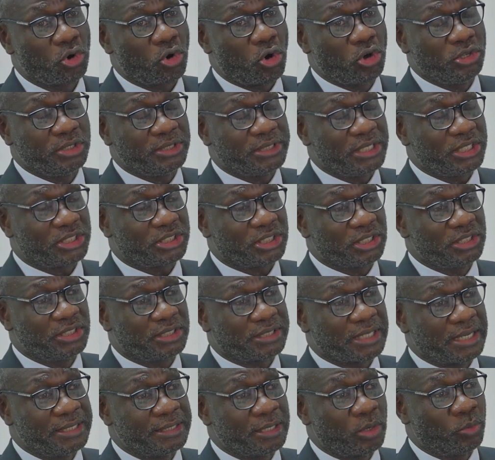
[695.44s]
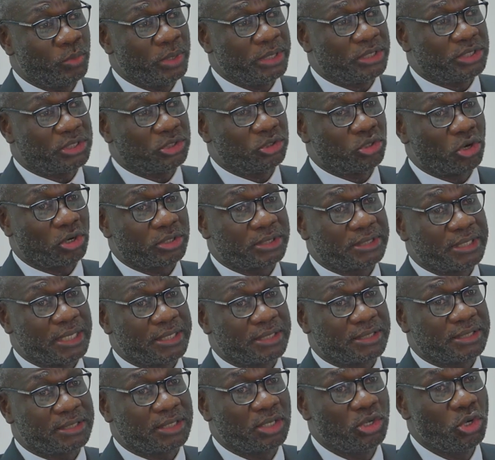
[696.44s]
conditions under which
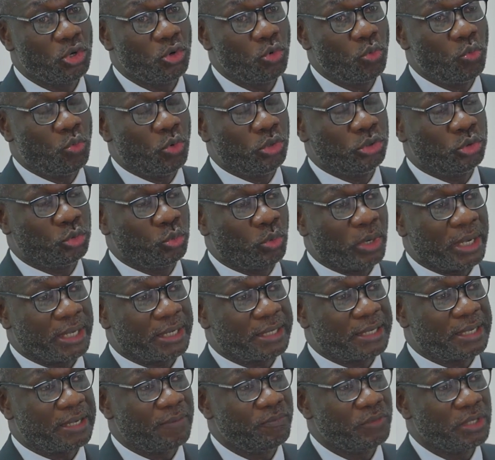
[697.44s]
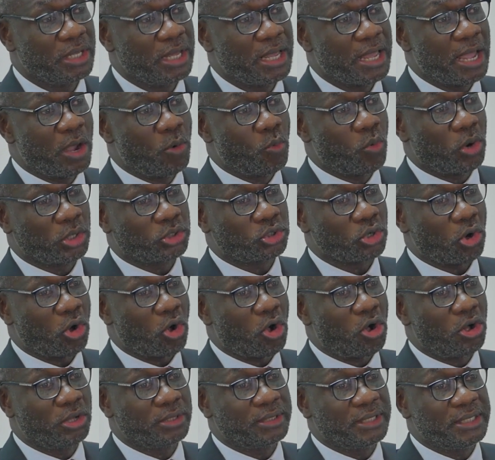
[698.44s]
doctors would work and what
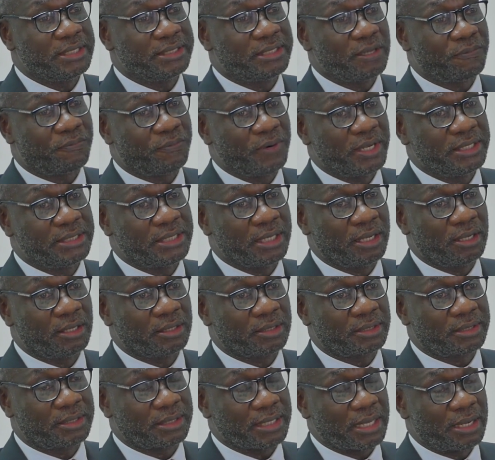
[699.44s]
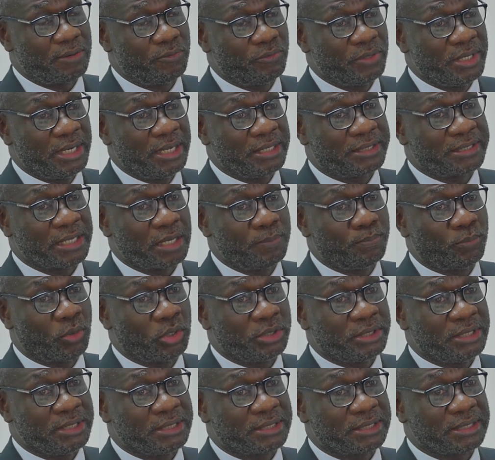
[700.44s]
all these different health-related
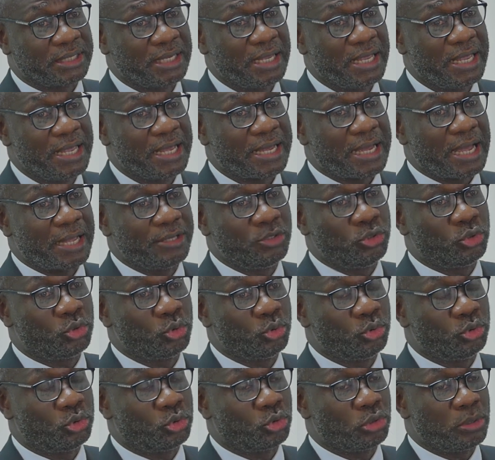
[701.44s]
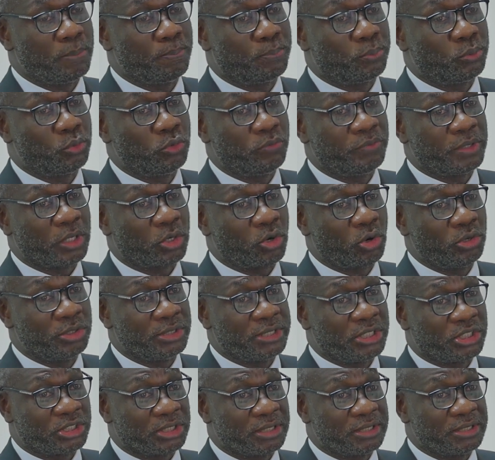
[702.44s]
bodies can do to improve the
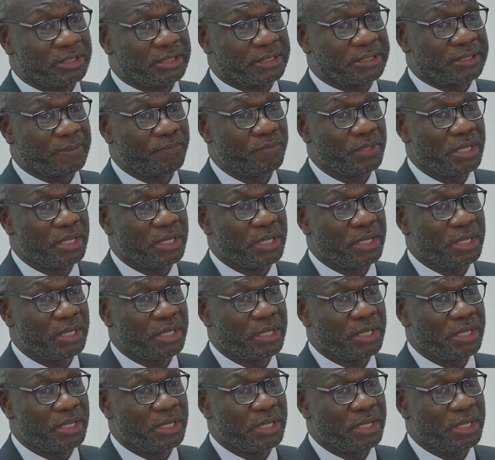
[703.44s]
conditions.